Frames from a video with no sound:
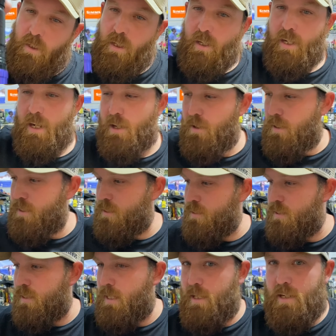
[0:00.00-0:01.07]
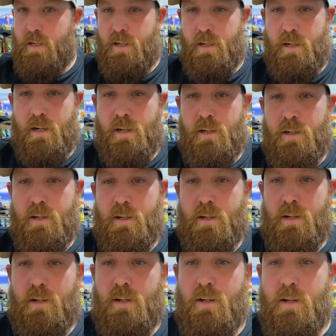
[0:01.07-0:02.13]
Get it nice and set, and then
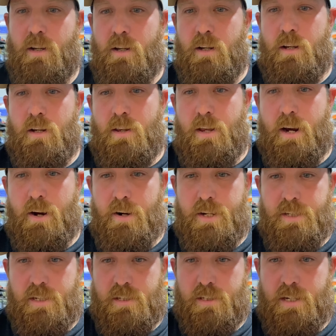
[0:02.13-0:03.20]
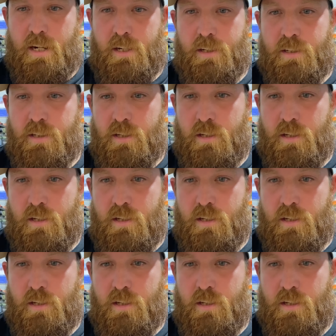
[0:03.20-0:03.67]
there it is, it's done.